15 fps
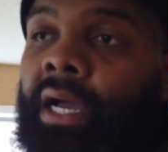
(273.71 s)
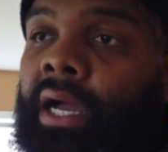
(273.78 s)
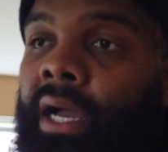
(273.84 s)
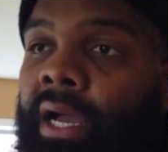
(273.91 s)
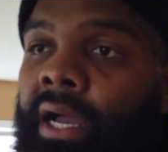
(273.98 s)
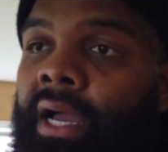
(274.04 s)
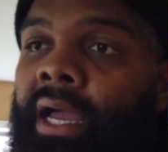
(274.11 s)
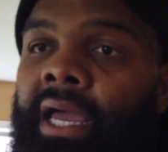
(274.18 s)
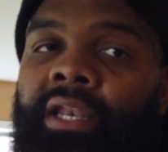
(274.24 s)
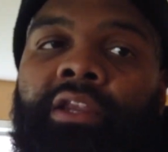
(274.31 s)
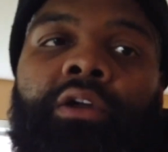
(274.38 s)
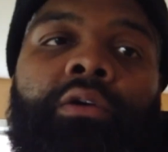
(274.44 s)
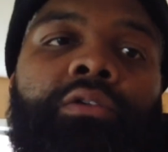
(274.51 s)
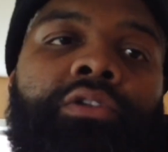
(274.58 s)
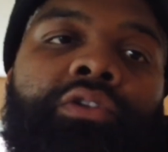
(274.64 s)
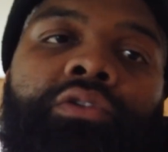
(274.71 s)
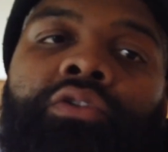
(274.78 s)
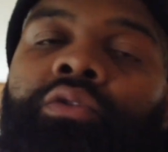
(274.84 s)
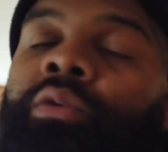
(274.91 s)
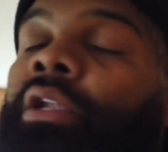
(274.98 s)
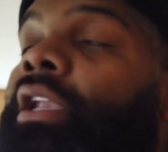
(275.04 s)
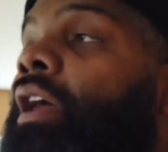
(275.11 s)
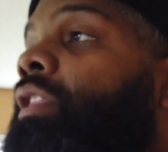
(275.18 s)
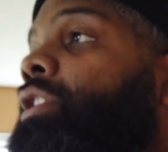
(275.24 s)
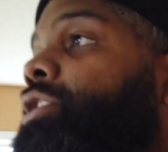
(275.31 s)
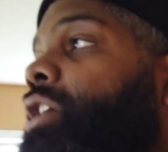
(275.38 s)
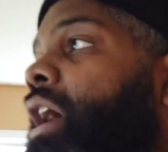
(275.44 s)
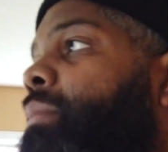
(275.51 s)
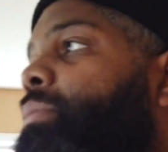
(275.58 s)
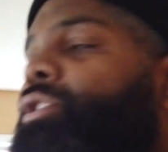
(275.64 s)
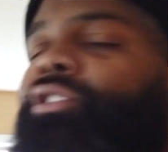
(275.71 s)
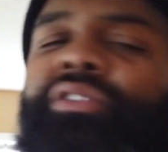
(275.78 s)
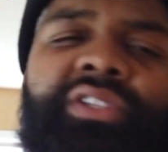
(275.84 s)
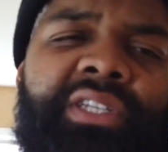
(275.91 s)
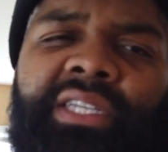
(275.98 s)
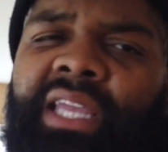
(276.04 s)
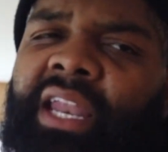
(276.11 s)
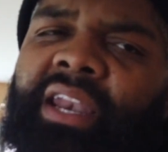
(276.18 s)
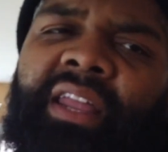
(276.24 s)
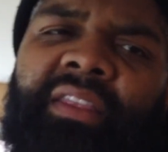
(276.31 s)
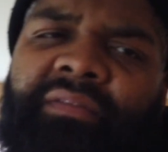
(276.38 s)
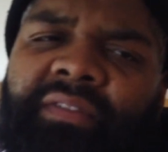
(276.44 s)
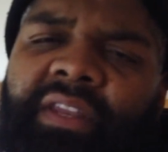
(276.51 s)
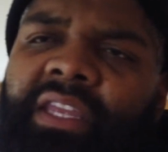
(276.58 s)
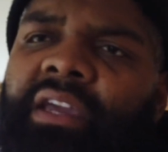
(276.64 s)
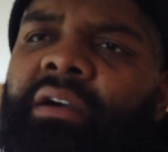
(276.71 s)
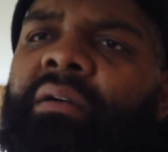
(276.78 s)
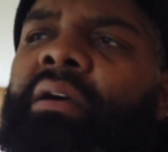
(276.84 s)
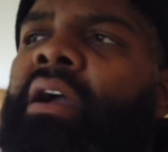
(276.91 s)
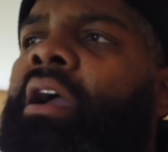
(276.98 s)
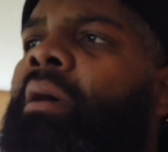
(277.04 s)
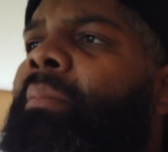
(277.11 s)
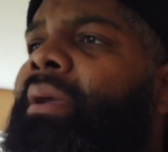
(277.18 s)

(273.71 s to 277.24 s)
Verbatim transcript: Uh, I had to go to do another job, but you'll see that in another video.